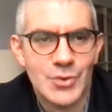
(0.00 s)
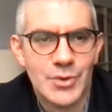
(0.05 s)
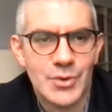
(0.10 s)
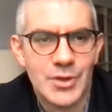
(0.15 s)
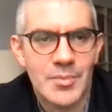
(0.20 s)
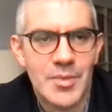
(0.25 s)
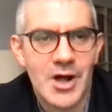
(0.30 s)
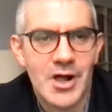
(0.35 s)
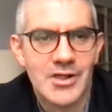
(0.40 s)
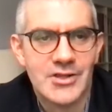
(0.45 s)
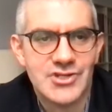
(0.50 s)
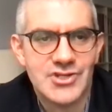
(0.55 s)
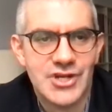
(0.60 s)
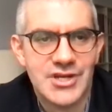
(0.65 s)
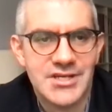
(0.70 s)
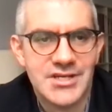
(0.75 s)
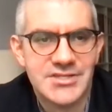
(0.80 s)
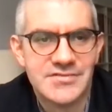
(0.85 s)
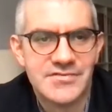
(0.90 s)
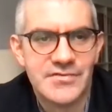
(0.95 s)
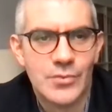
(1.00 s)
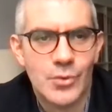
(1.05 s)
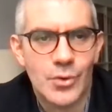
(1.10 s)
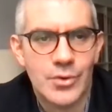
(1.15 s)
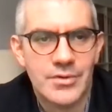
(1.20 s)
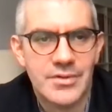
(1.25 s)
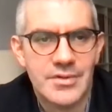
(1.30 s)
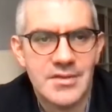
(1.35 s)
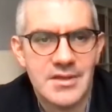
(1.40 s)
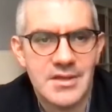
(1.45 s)
We apologize
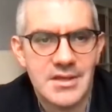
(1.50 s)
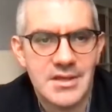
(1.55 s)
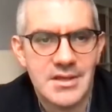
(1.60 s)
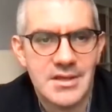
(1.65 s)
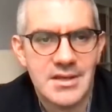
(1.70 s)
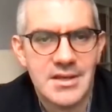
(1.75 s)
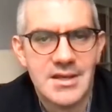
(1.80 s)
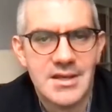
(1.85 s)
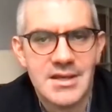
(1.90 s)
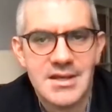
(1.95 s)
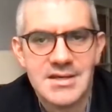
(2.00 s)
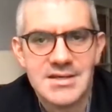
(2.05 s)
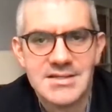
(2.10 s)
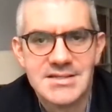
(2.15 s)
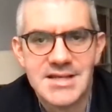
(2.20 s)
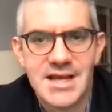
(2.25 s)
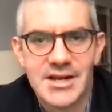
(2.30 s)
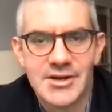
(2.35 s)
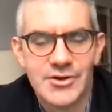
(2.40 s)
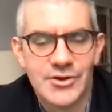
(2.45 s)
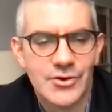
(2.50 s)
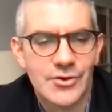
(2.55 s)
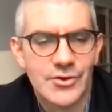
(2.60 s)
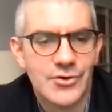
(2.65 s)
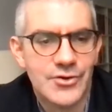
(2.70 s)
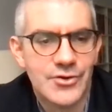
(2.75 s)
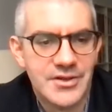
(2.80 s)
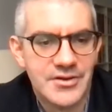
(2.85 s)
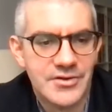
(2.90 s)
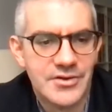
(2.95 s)
for the
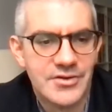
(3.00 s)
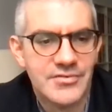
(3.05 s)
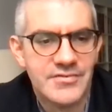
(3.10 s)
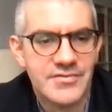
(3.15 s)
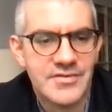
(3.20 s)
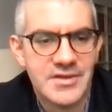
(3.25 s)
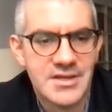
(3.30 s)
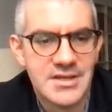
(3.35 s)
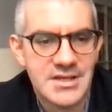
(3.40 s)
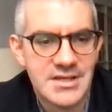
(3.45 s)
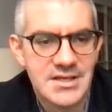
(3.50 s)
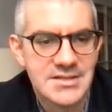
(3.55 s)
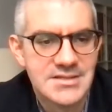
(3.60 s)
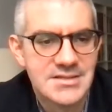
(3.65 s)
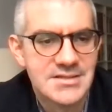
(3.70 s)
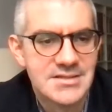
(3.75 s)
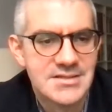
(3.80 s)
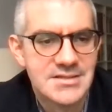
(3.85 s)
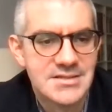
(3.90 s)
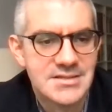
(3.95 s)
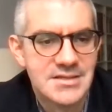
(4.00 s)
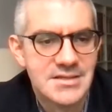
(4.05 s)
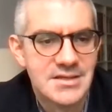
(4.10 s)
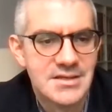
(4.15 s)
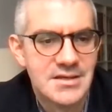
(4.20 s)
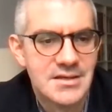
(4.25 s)
technical inconvenience.